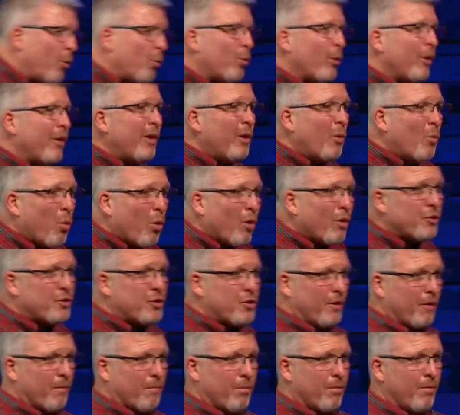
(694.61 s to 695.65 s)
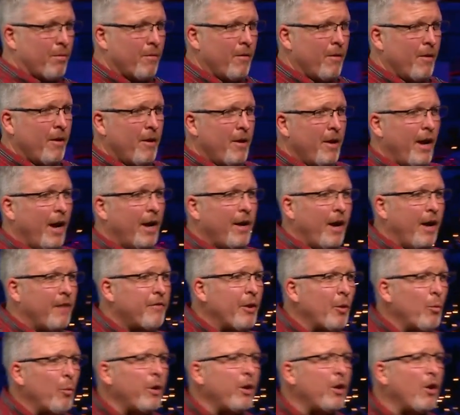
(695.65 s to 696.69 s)
really worship. And
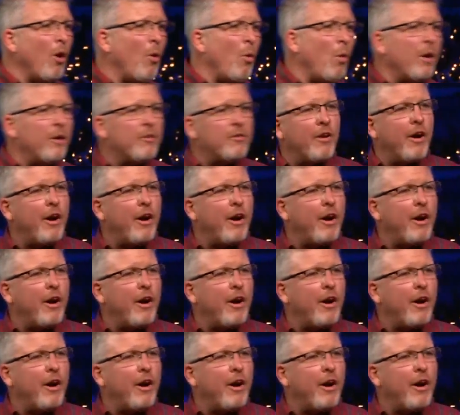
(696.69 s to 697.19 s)
then we go on to